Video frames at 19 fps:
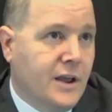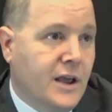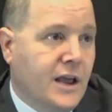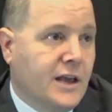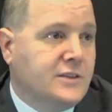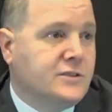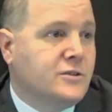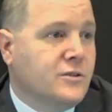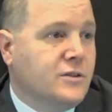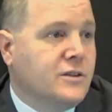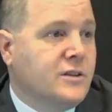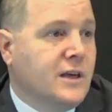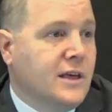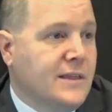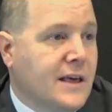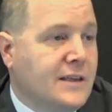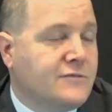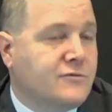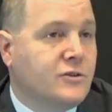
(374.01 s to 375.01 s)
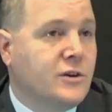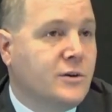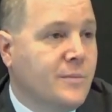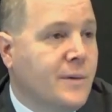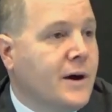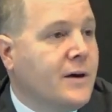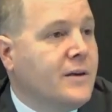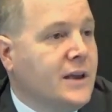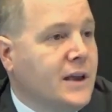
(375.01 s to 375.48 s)
and that's really
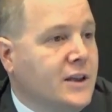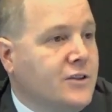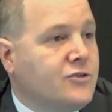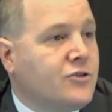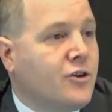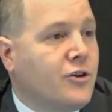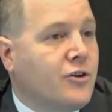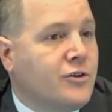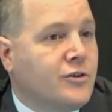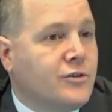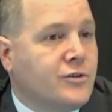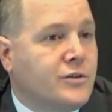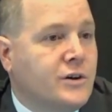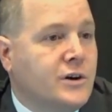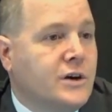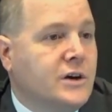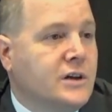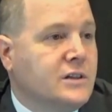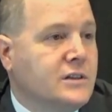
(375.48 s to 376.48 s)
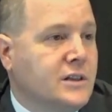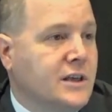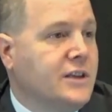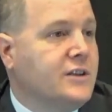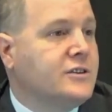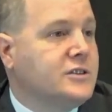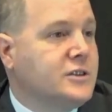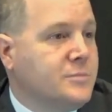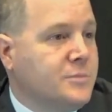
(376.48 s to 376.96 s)
about internal
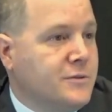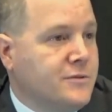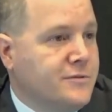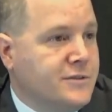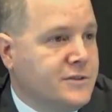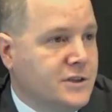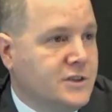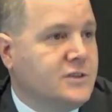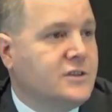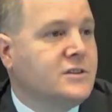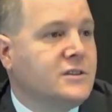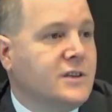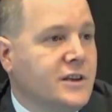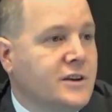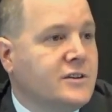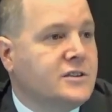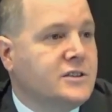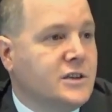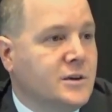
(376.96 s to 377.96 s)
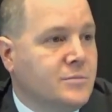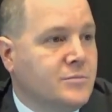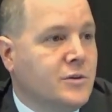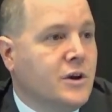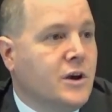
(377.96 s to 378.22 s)
leadership and physician leadership,